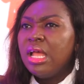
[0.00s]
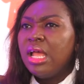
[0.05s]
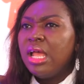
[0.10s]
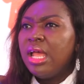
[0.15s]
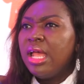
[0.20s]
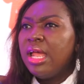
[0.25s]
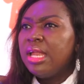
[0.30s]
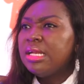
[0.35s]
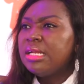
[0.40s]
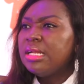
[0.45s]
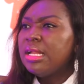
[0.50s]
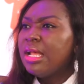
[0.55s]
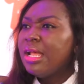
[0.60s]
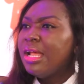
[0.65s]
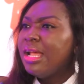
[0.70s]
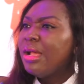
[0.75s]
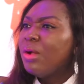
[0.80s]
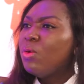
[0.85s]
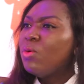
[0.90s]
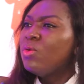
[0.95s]
And
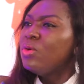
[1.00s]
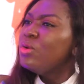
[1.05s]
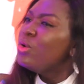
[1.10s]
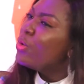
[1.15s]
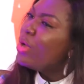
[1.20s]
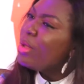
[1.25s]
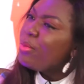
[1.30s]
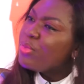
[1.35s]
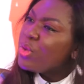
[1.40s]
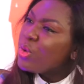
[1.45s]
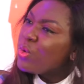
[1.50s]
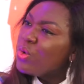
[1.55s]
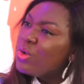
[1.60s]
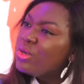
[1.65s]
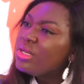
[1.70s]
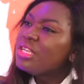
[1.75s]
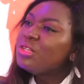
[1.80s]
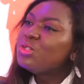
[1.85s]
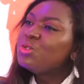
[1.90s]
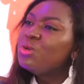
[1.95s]
lo and
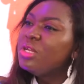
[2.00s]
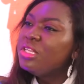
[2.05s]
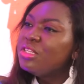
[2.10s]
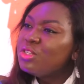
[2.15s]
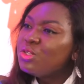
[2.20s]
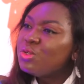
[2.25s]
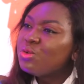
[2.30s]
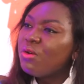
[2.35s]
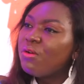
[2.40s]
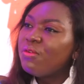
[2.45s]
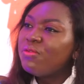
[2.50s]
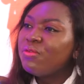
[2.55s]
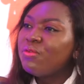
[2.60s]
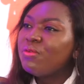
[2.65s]
behold, in 2012,